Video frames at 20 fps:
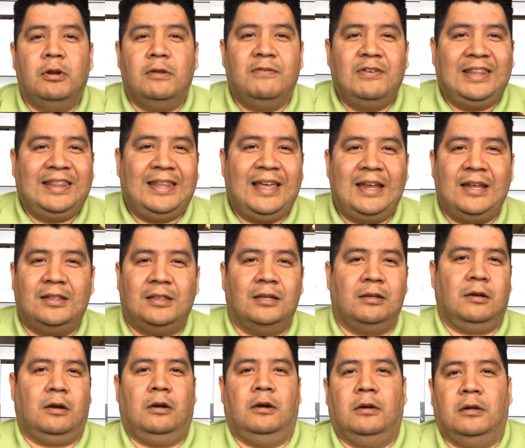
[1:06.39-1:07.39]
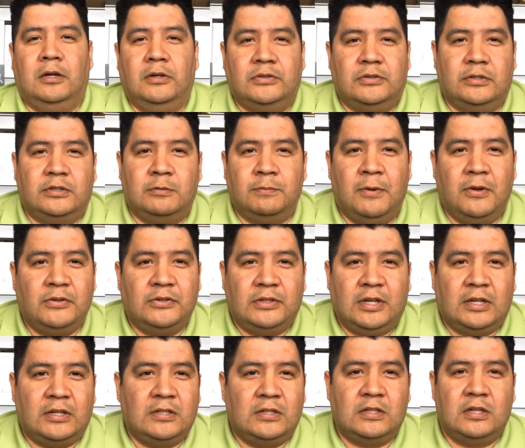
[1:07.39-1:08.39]
even like the car because it smells
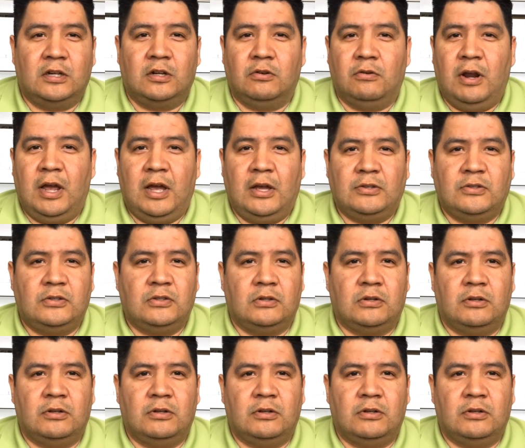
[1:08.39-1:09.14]
like cigarettes